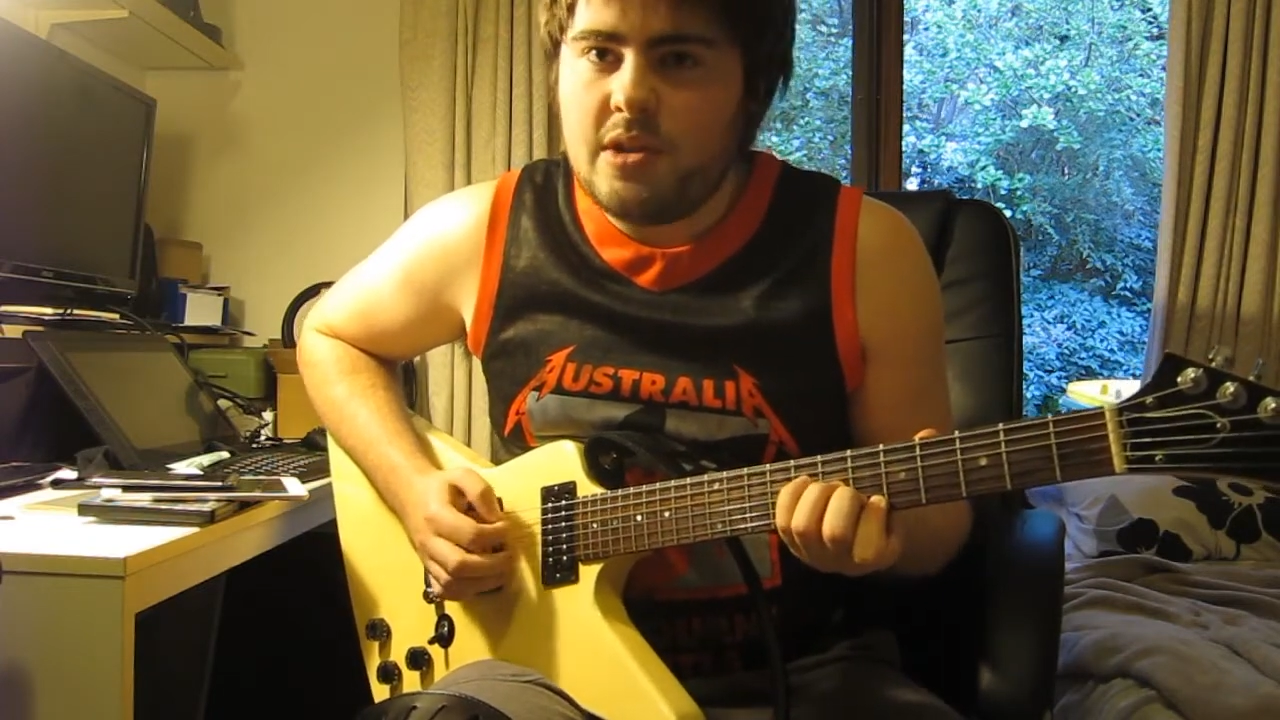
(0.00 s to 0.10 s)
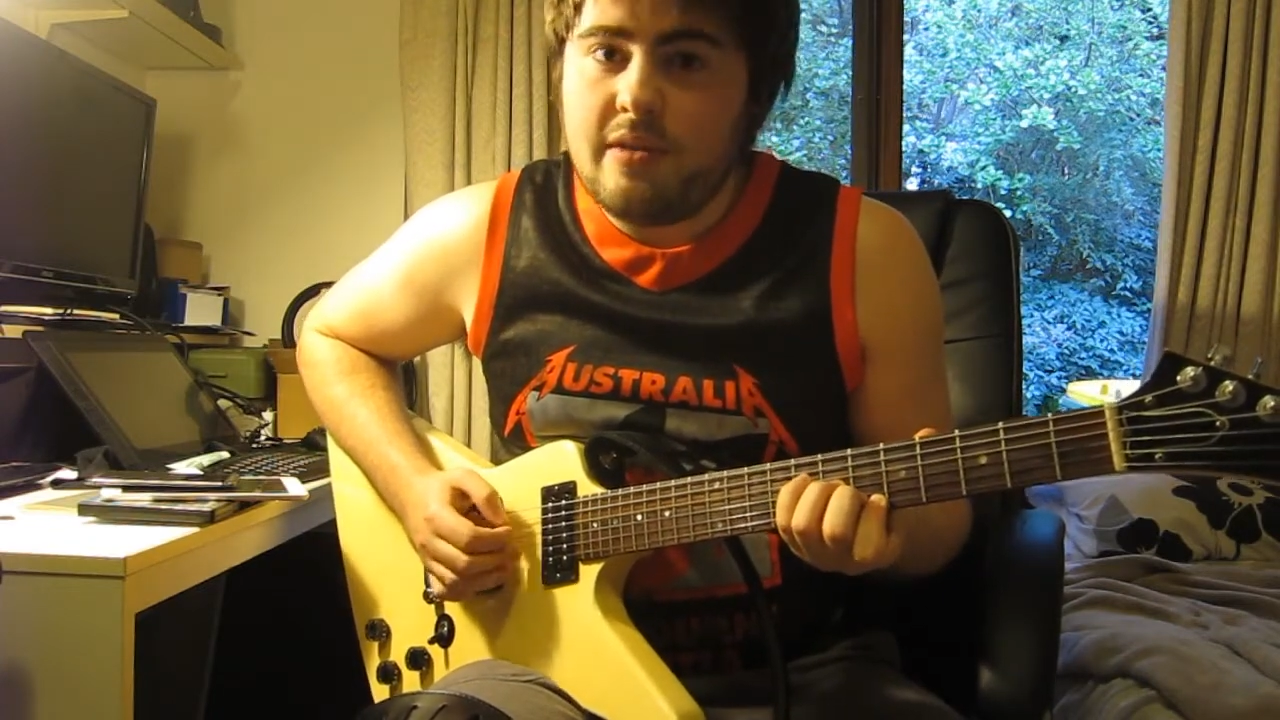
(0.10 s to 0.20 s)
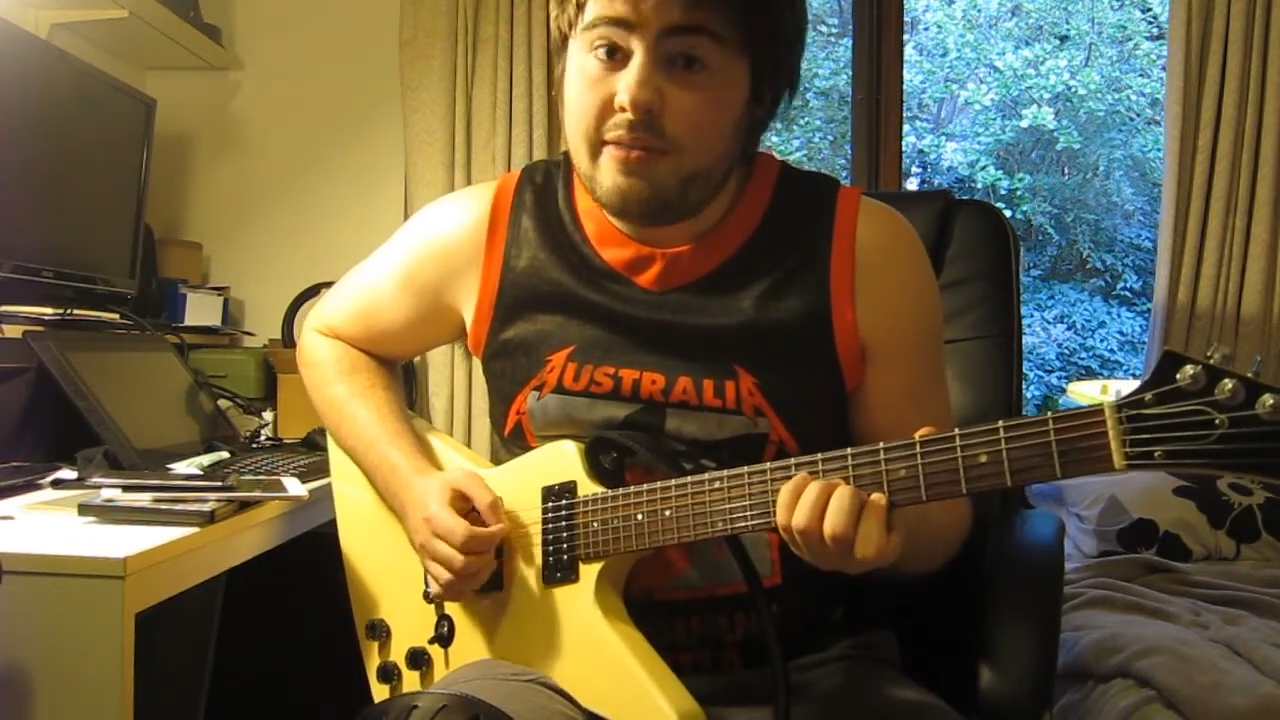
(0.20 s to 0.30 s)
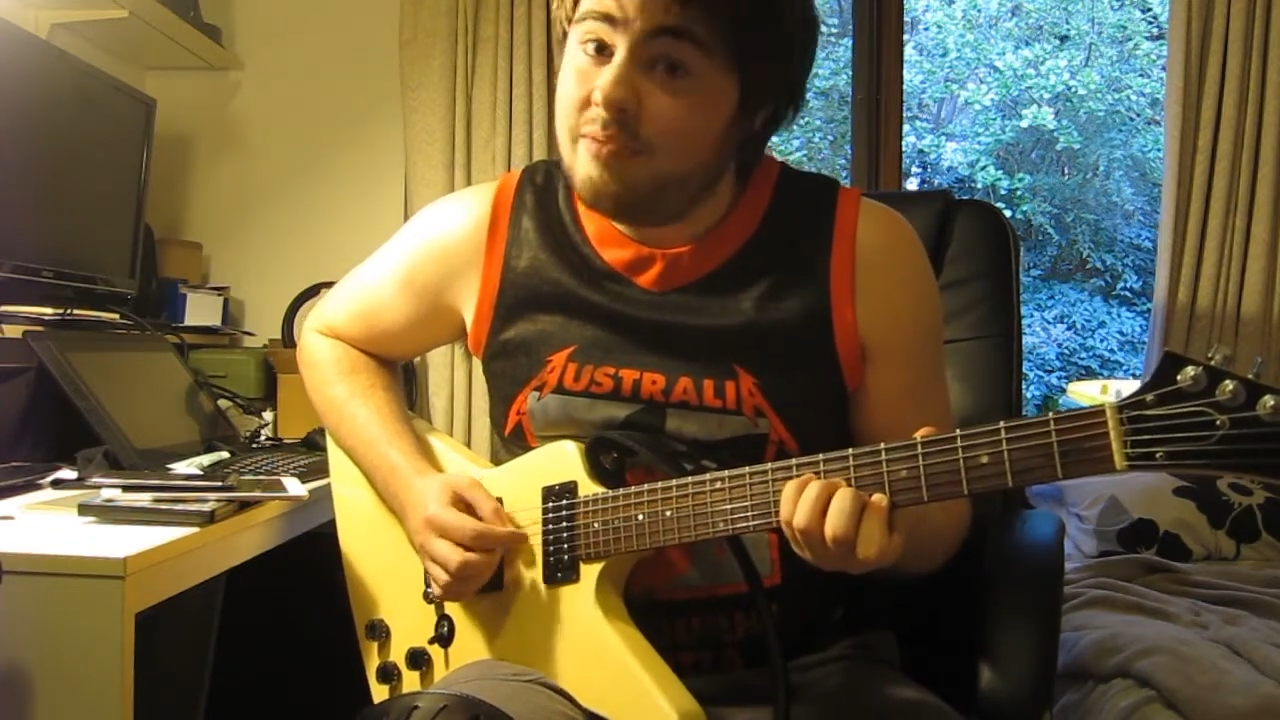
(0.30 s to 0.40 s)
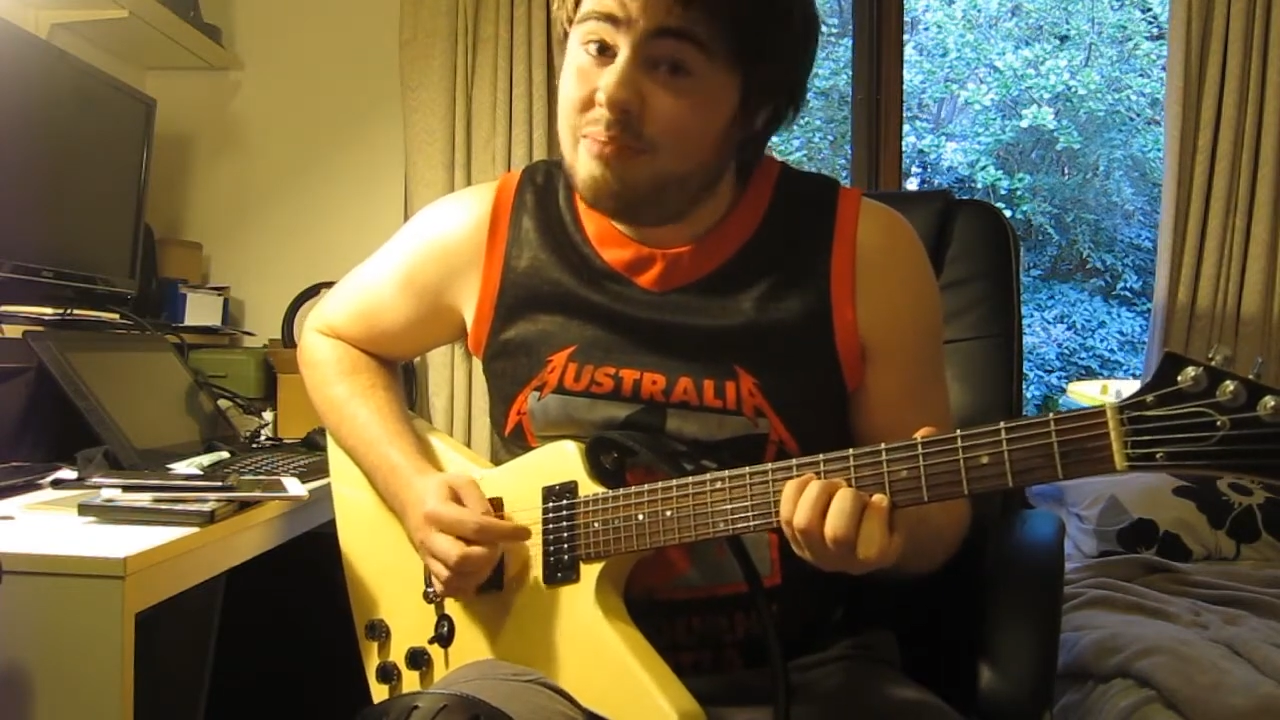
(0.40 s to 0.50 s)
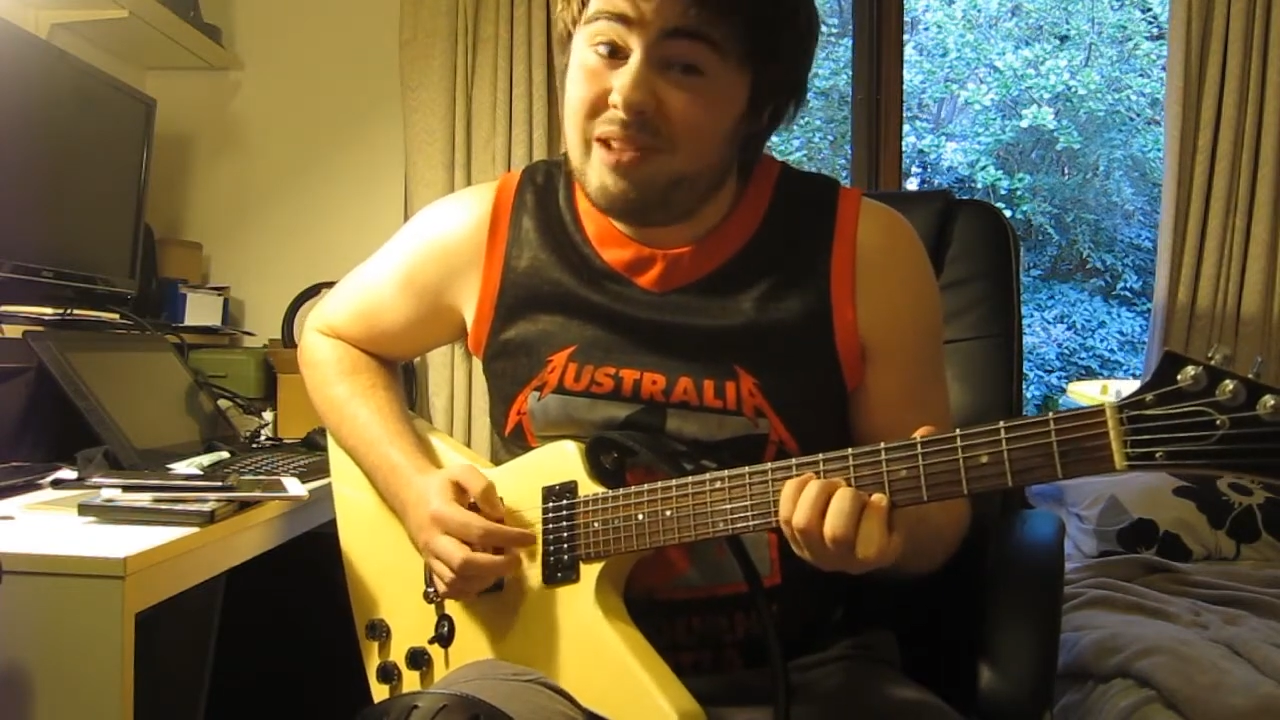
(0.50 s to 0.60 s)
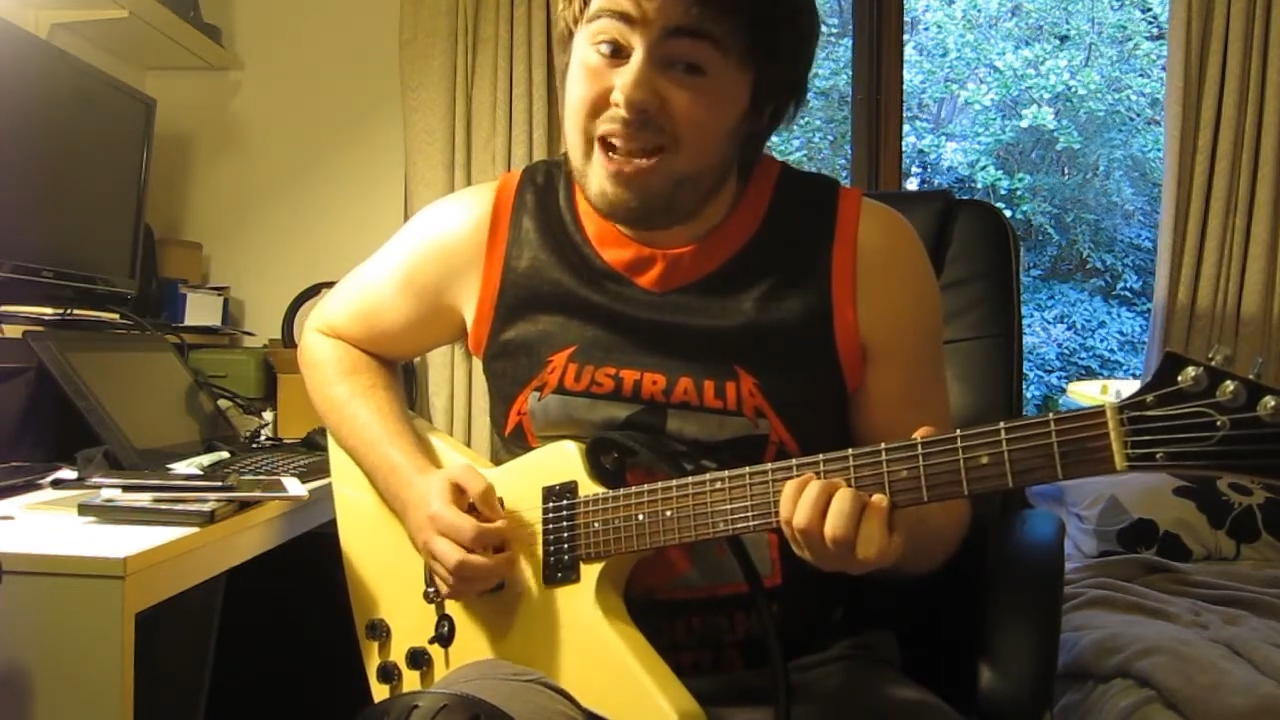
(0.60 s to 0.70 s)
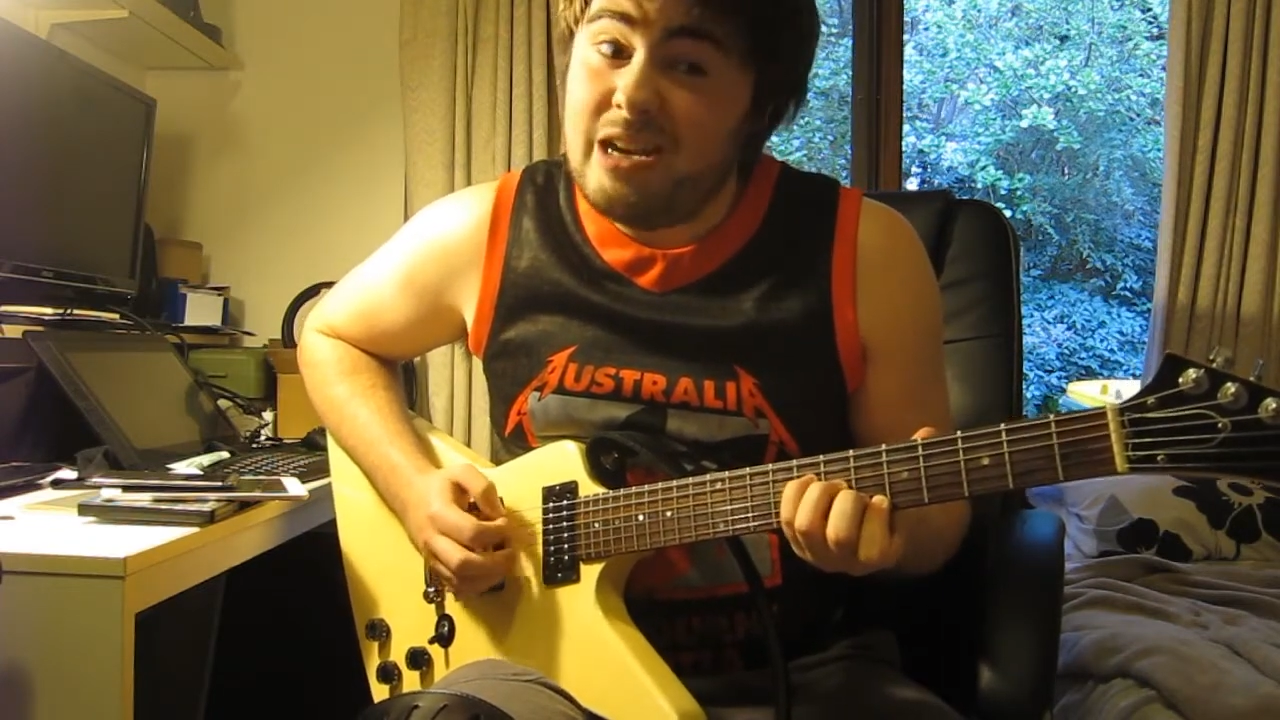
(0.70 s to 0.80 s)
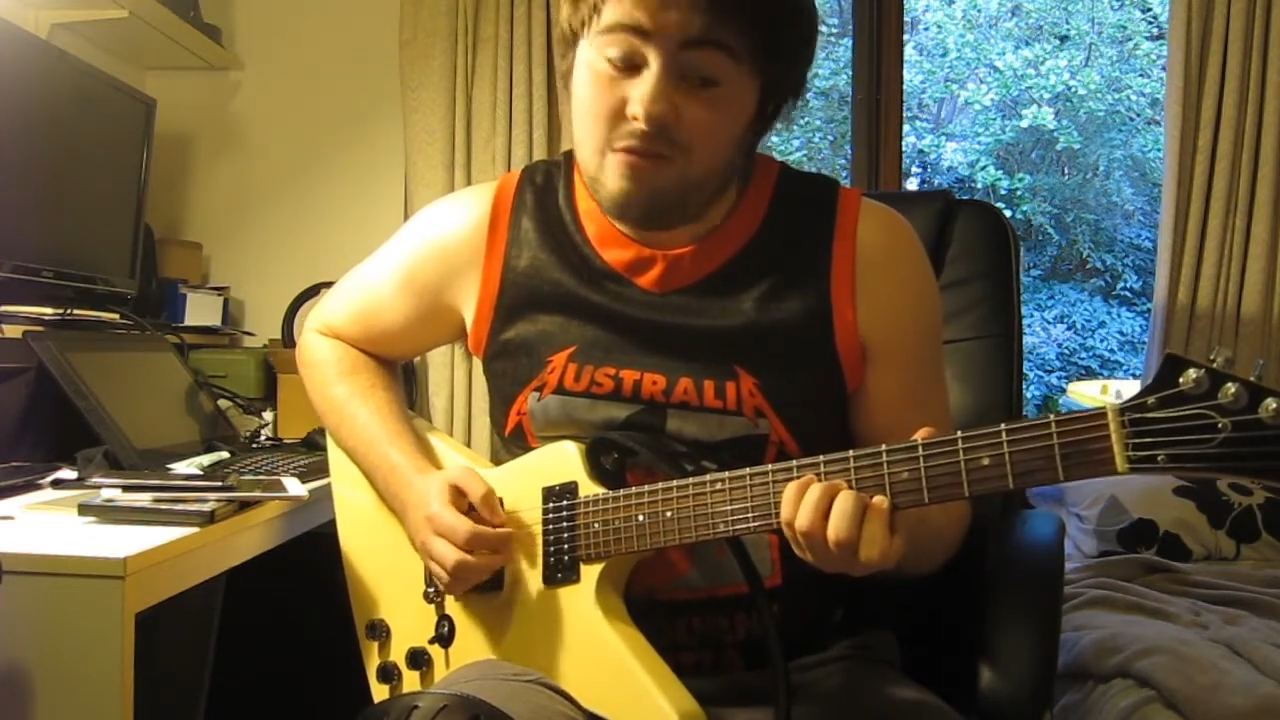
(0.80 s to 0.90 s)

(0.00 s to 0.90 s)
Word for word: so if I've played